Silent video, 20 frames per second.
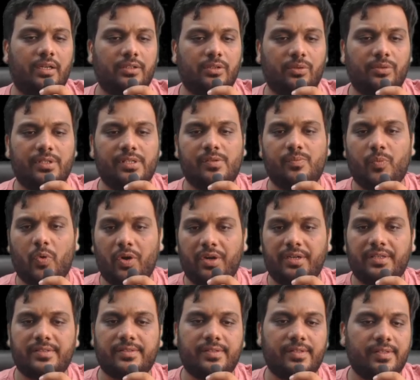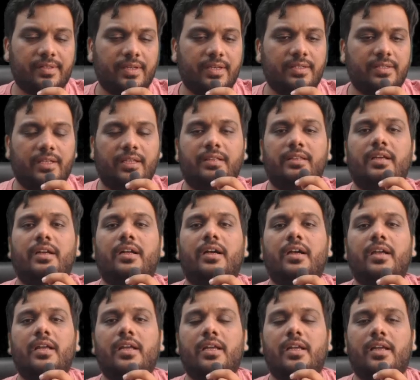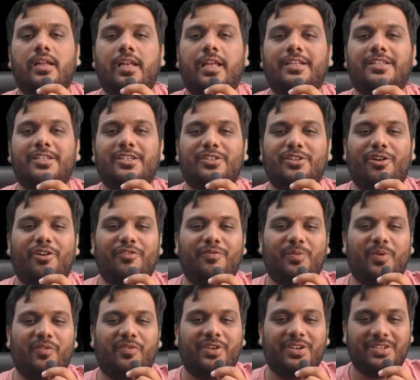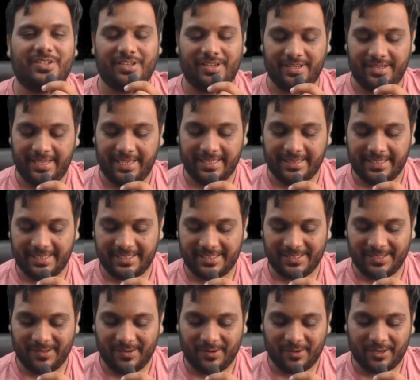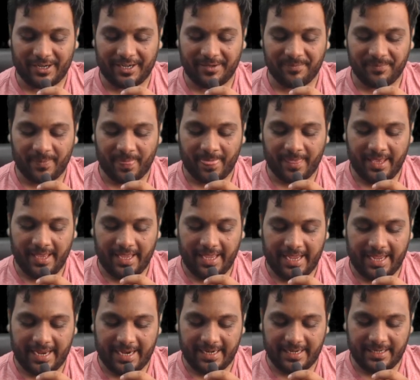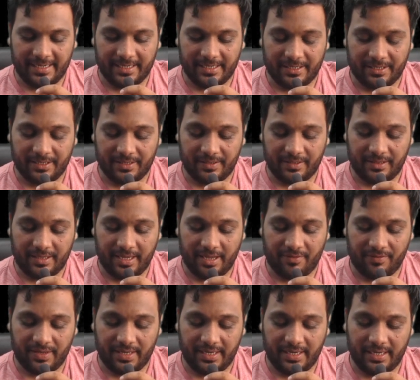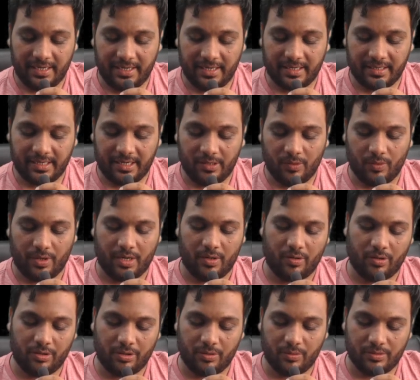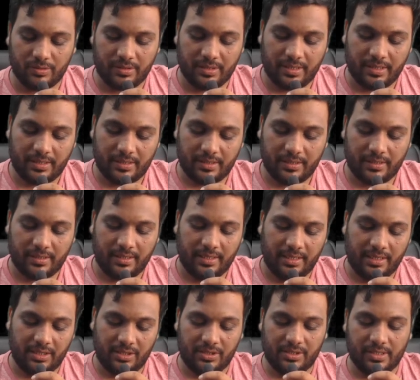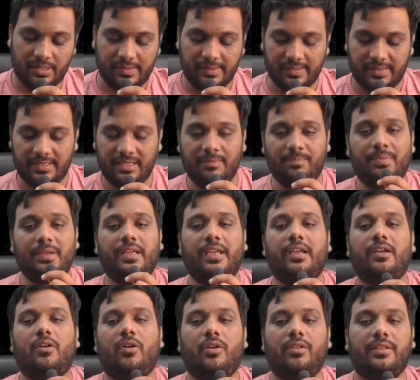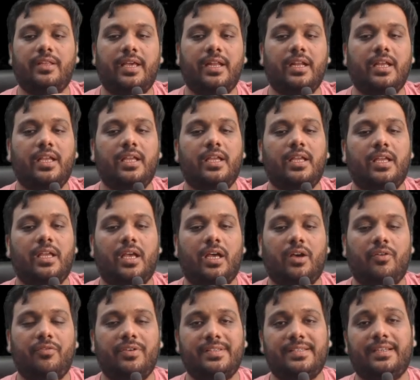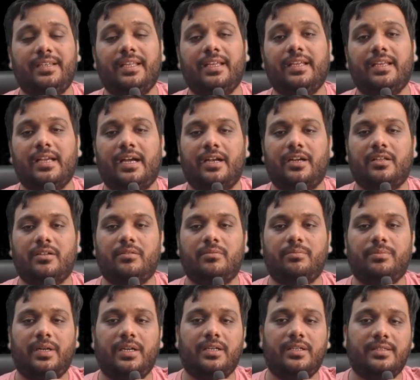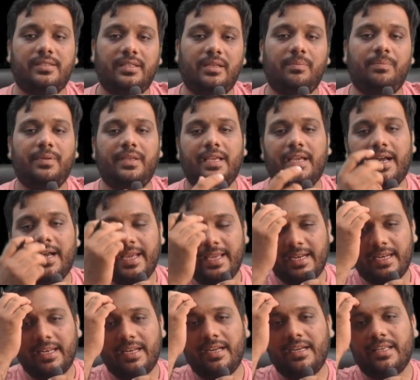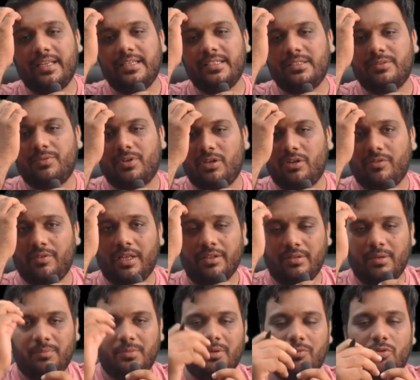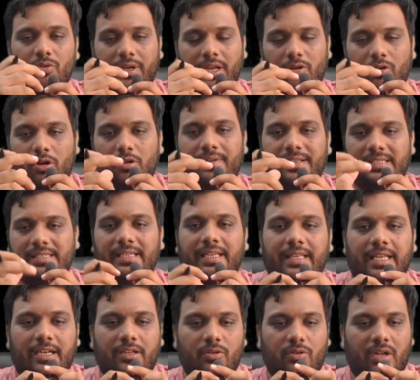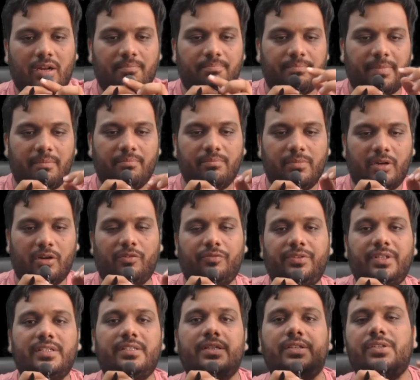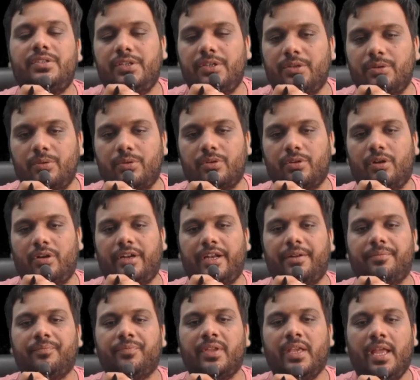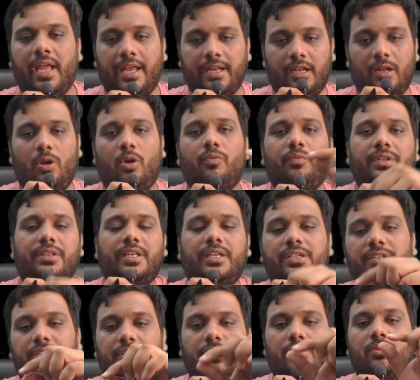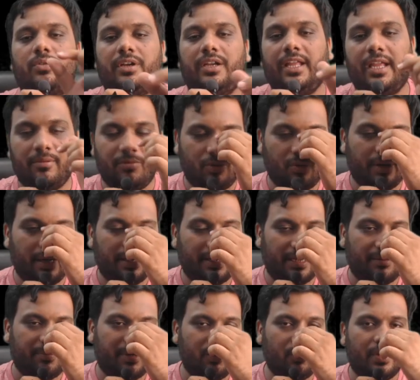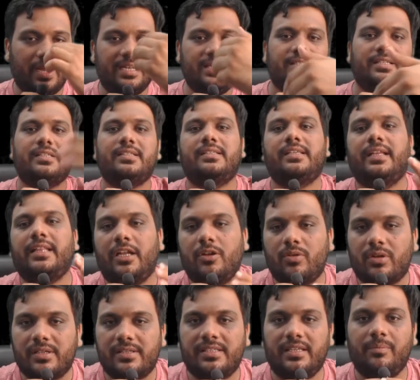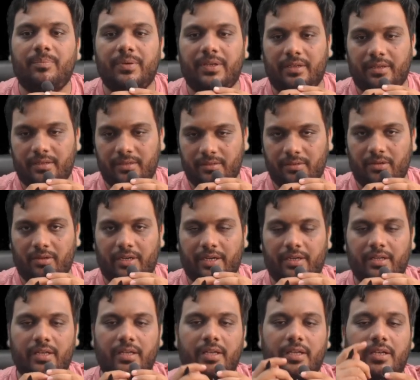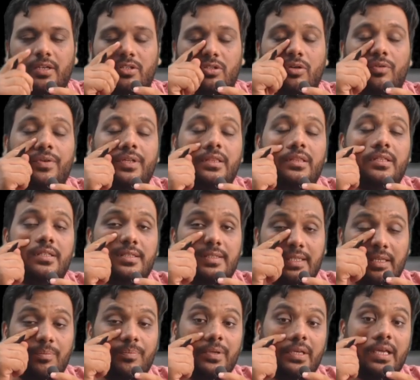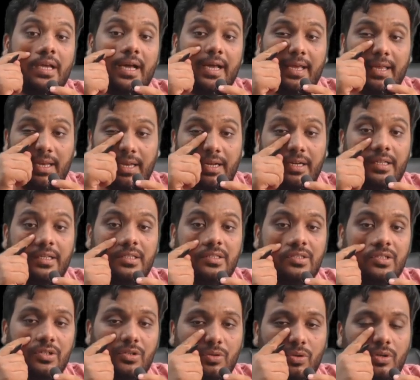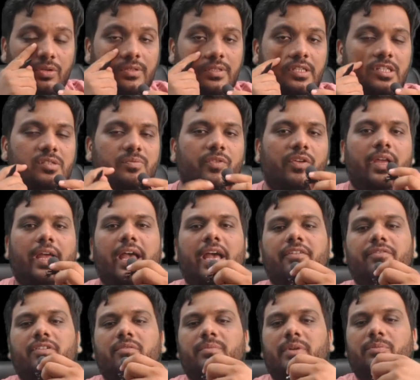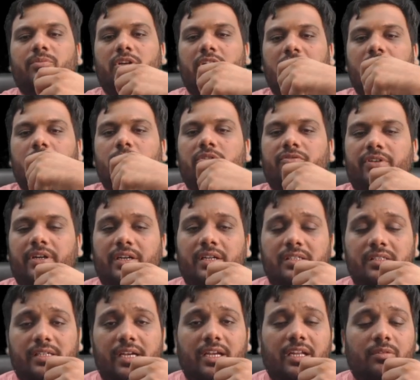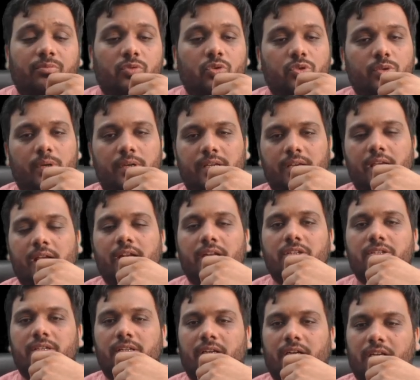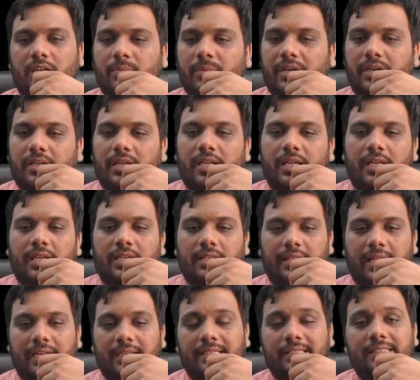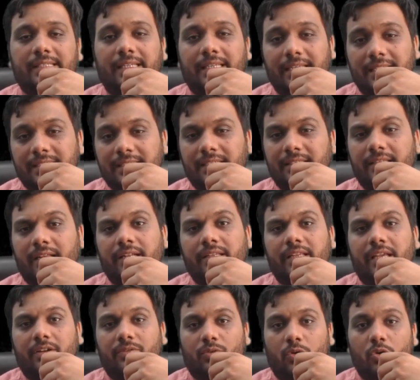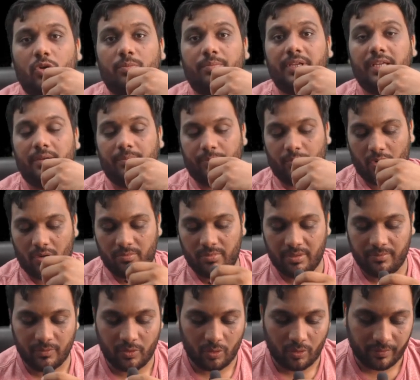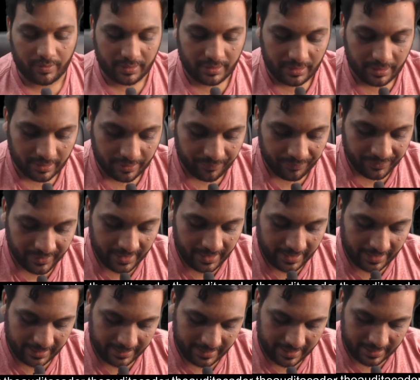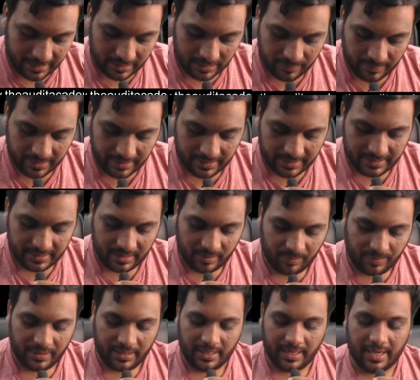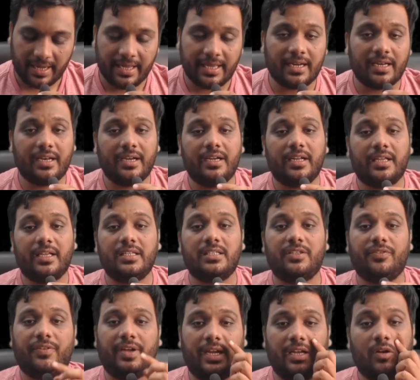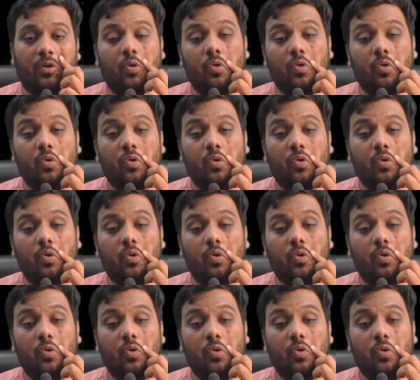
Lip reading: So this point is discussed in the lectures of professional ethics. All right, and they are very clear that you cannot use the initials CPA on their visiting card, but CPA Ireland is one of, you can always say that you are a member of this institute. All right, and along with the institute name you can write, but you can't just say that you're a CPA. All right, so with the CPA Ireland Institute, since we have a memorandum of understanding mutual recognition agreement, that is the reason that there won't be a problem over here, and that is why this CPA Ireland is fine.